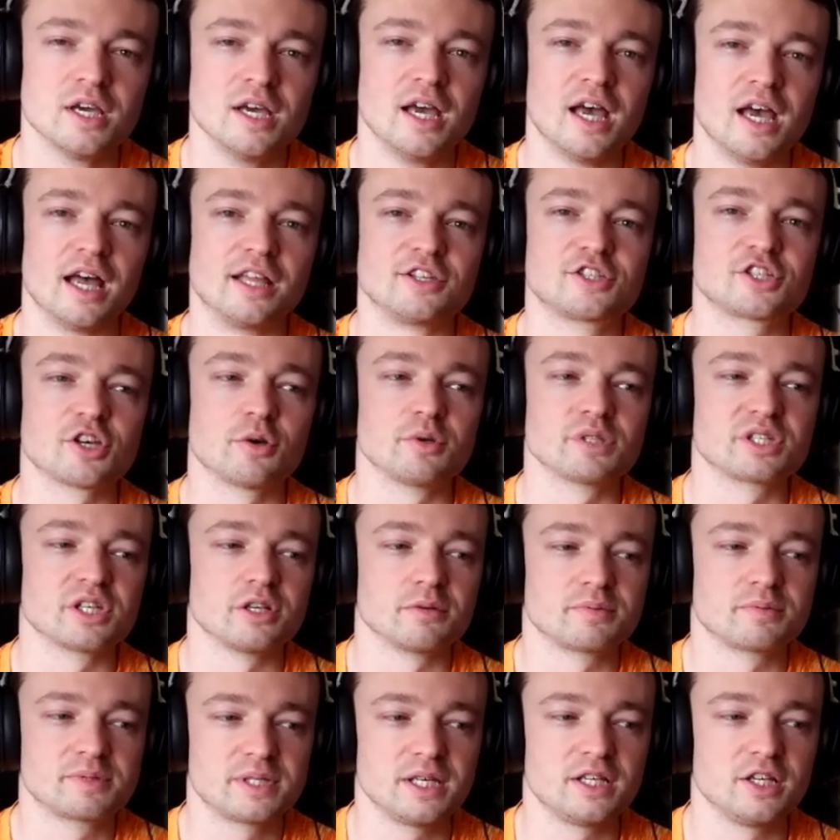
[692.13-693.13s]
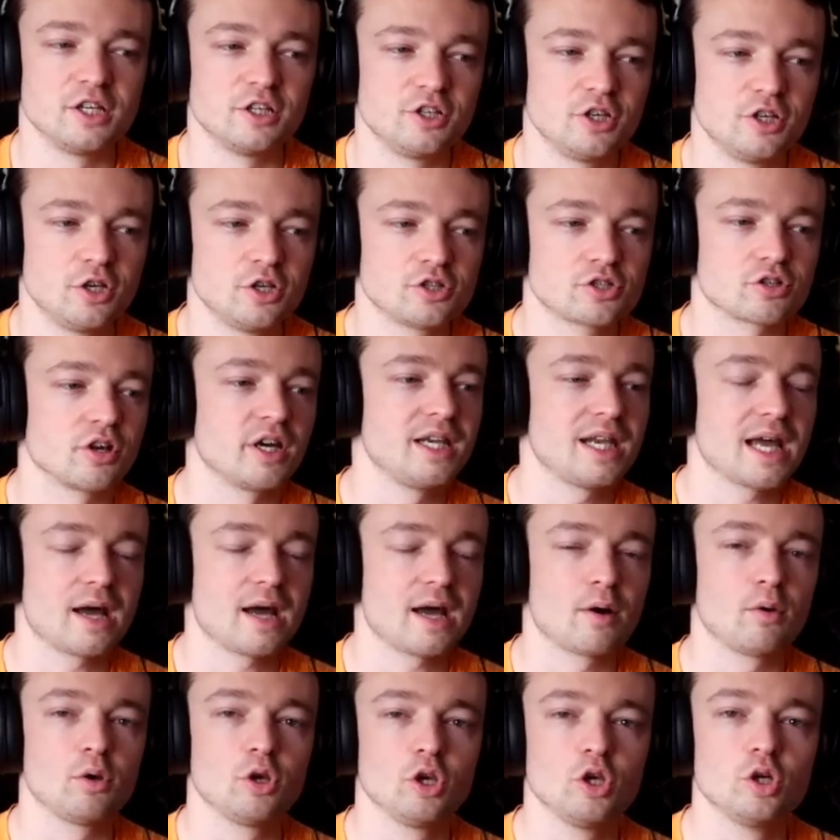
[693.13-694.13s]
And so, as an Obsidian user, I now
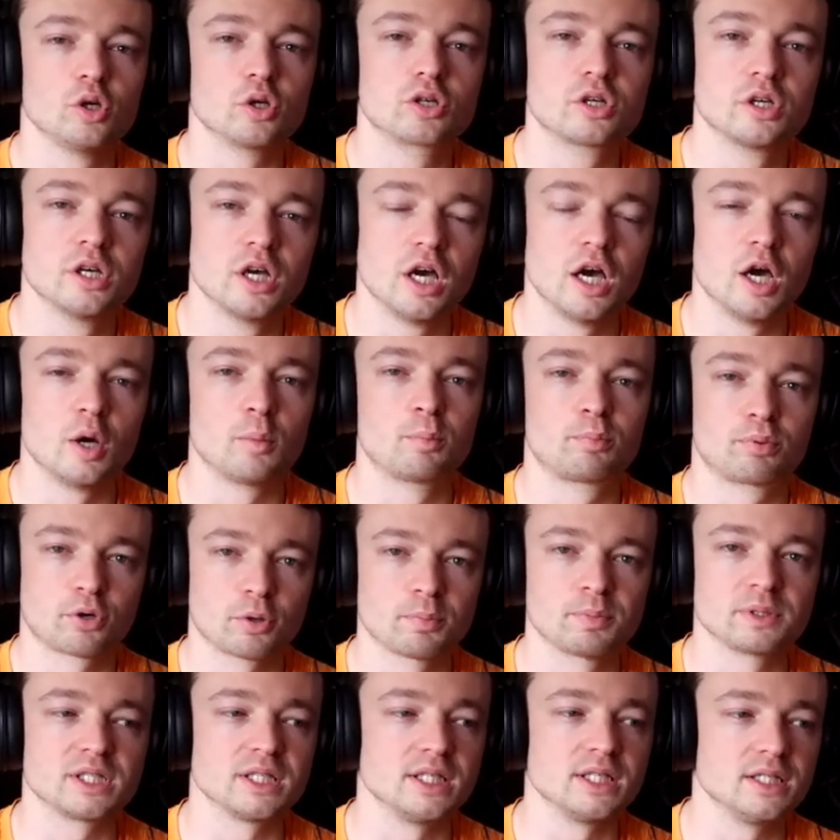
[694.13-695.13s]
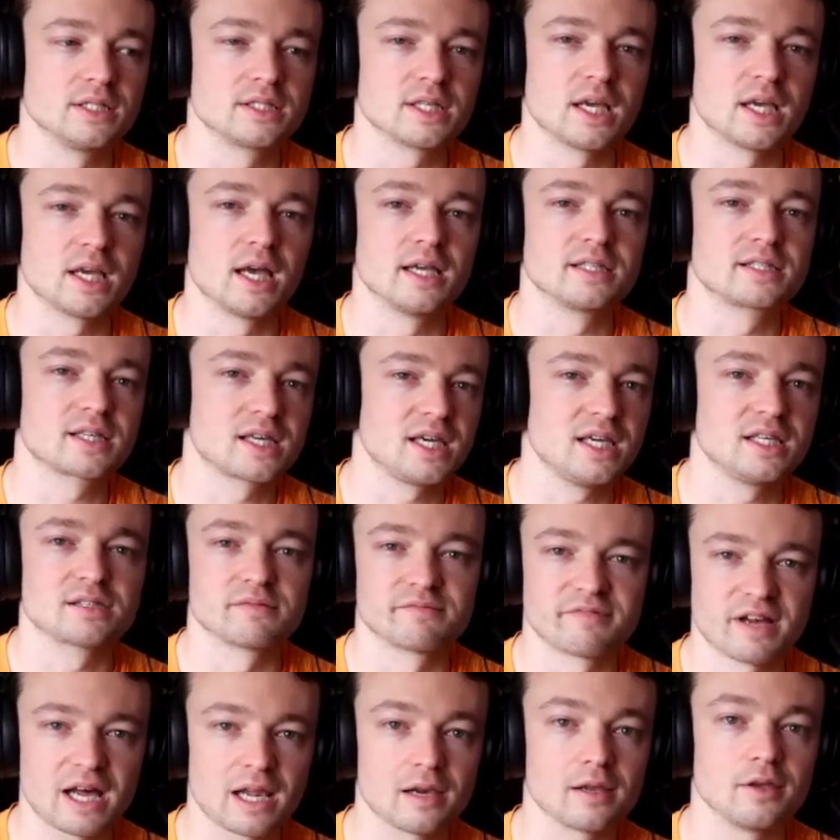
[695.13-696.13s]
look at properties as keys and
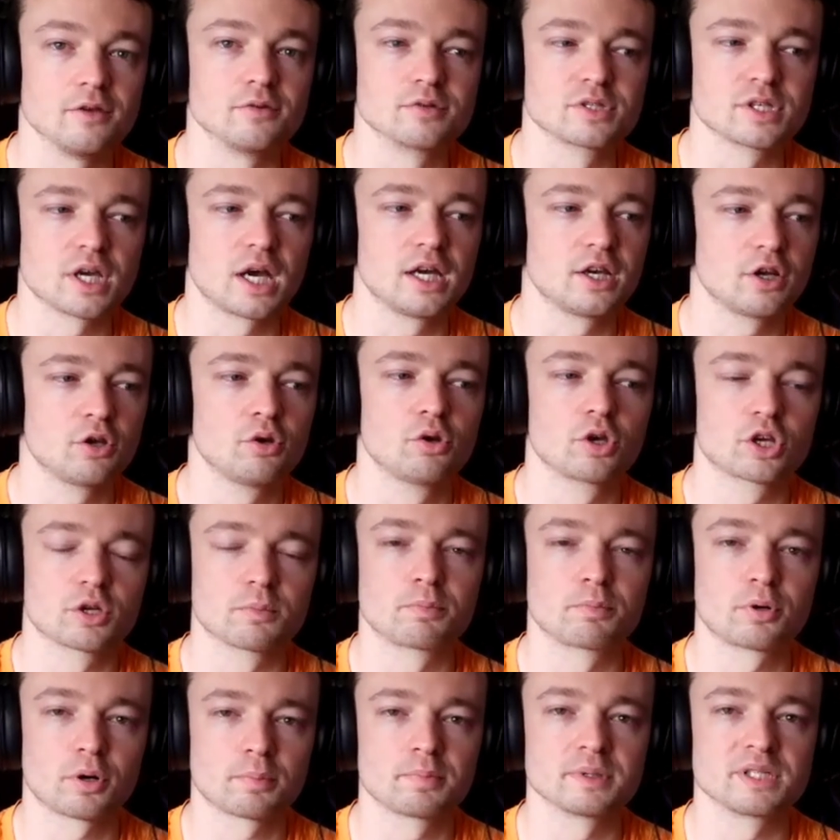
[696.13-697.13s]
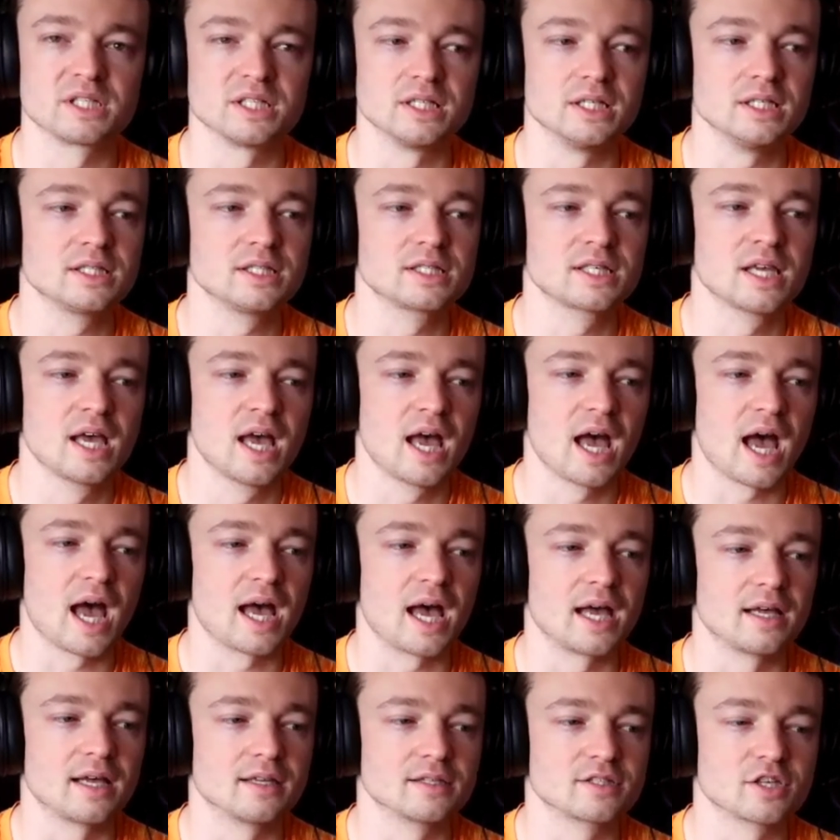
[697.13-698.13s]
values. I don't look at properties
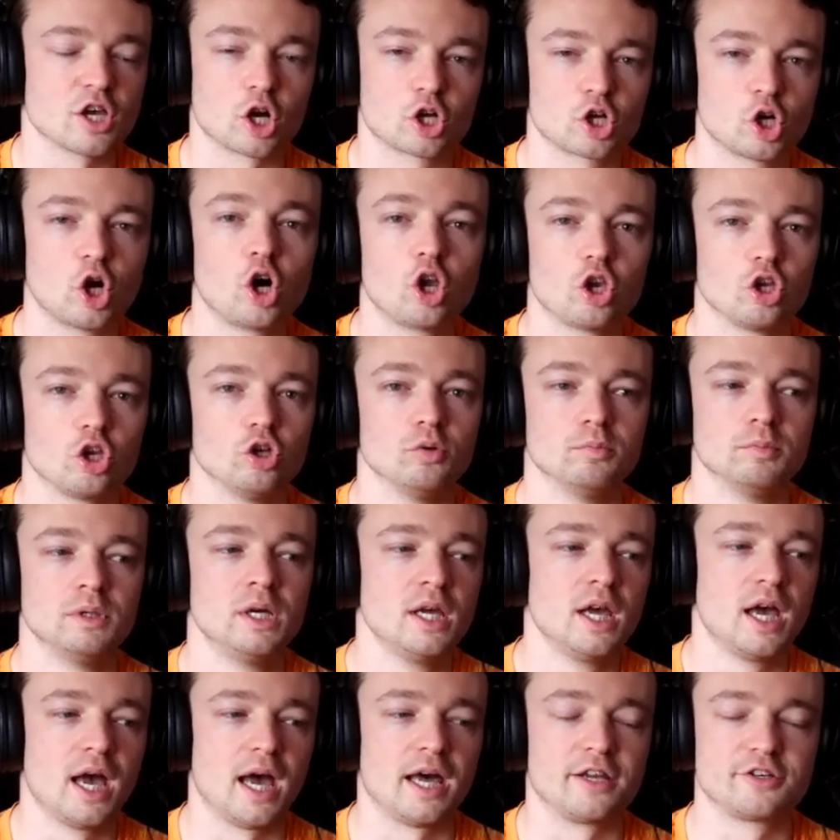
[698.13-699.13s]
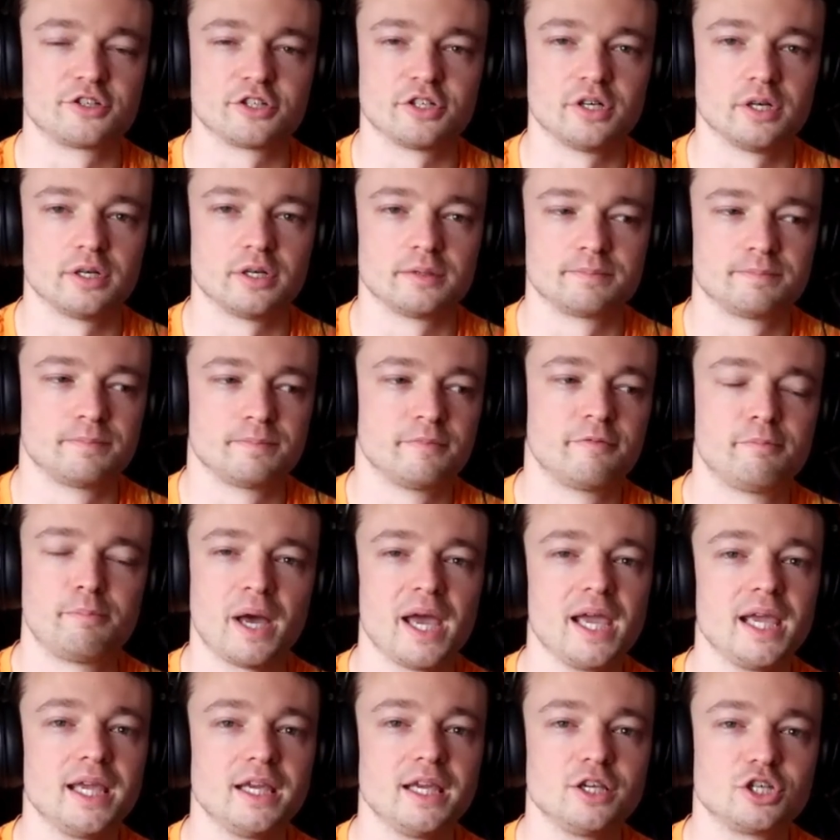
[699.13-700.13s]
as a column and a
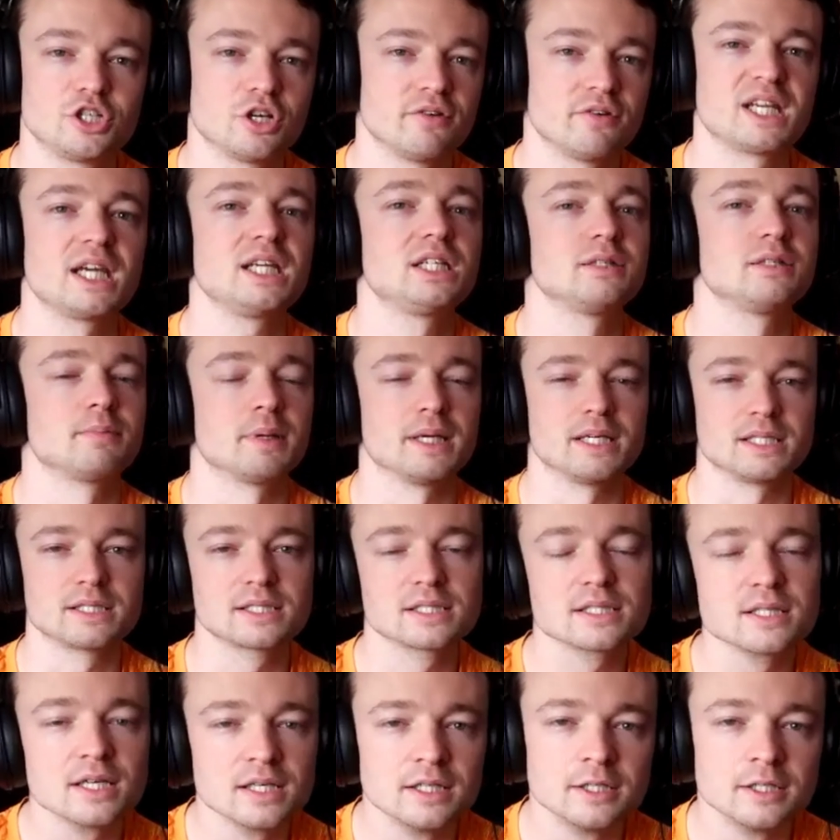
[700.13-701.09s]
page of a database.